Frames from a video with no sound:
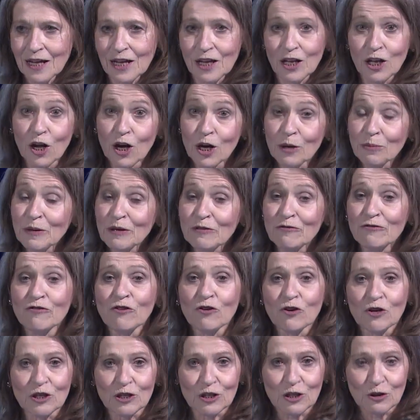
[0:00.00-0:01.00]
Long
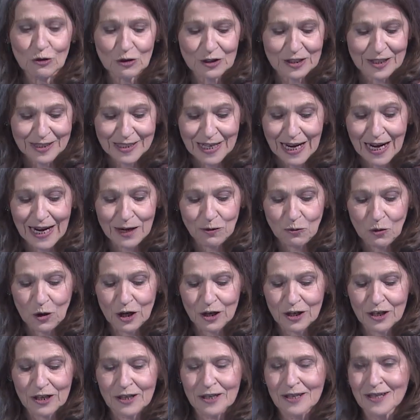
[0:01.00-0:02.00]
before Luke
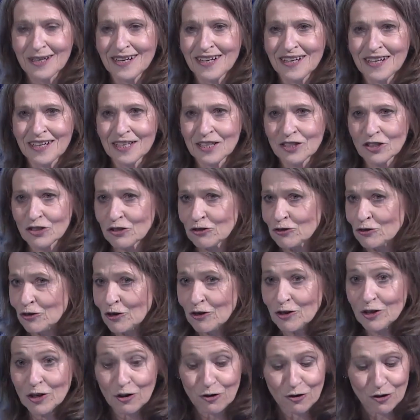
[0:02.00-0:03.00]
Skywalker
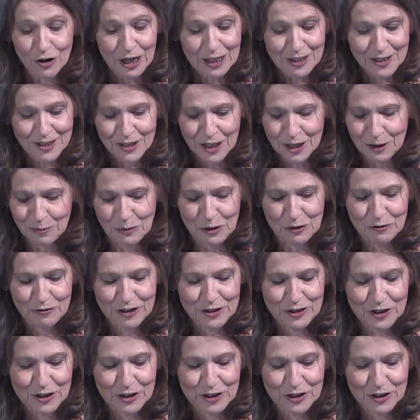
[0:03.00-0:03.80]
strode across our movie